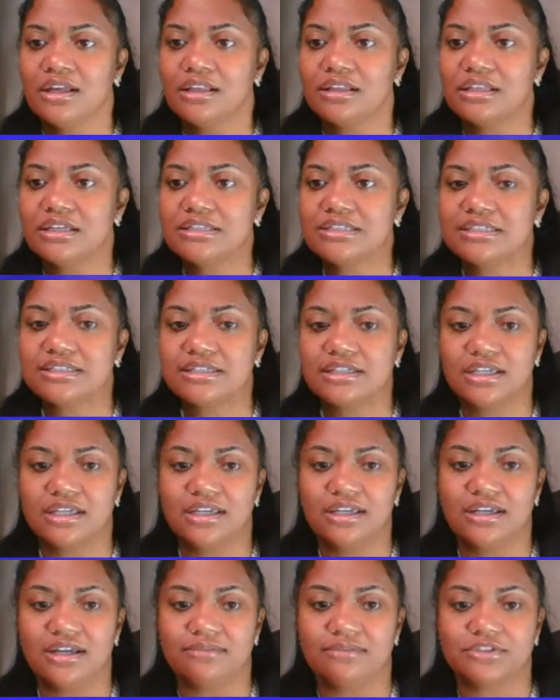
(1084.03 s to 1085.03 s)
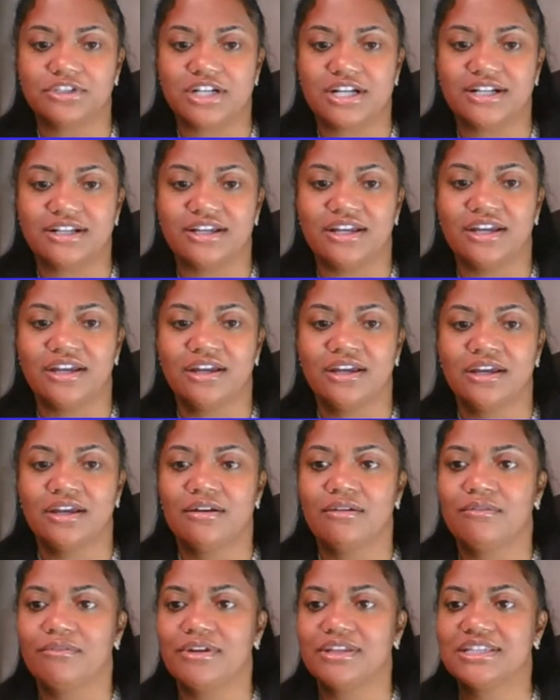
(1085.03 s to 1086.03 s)
Let's see. I'm trying to.
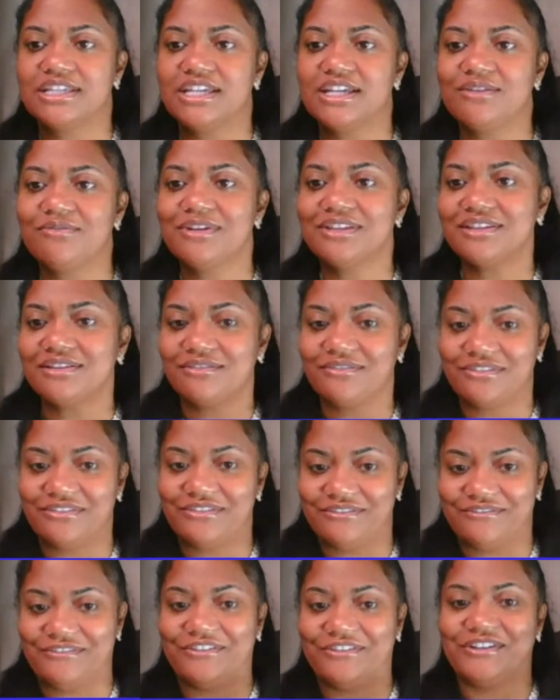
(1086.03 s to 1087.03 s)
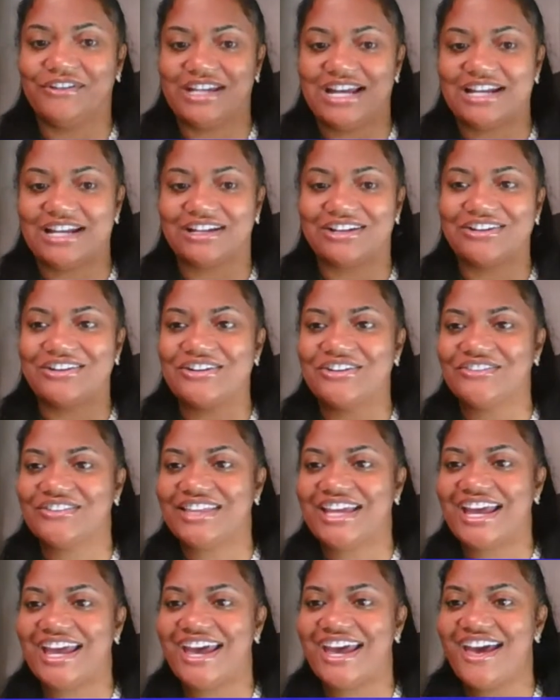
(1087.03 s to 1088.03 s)
We did with it when we kind of go over
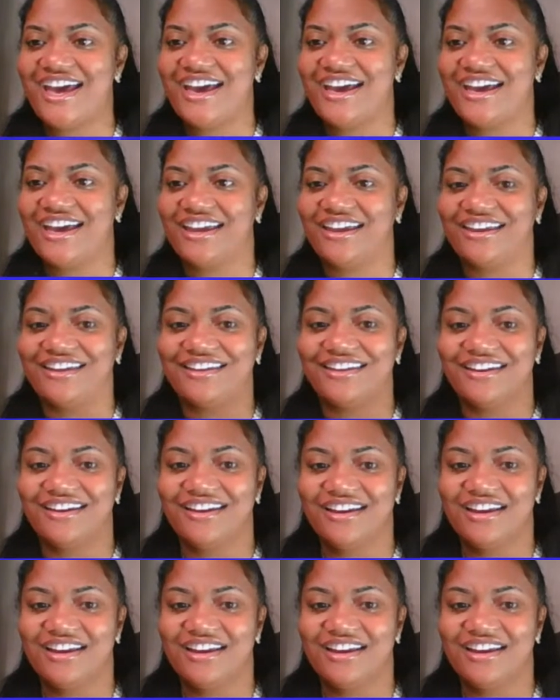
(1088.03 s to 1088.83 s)
that. Hey.